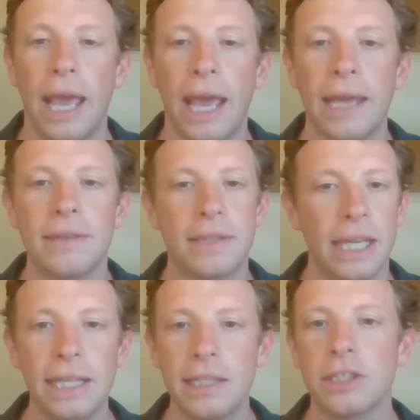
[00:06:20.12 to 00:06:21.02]
And
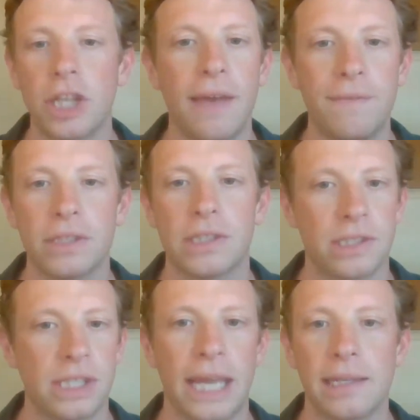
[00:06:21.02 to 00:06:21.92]
the English efforts to
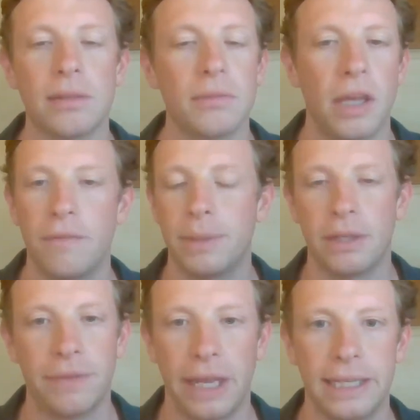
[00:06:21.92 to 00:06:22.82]
settle have
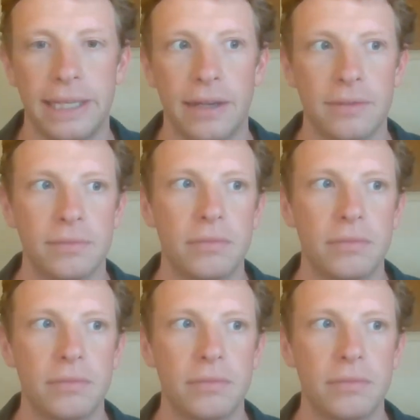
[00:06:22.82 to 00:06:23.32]
been a failure.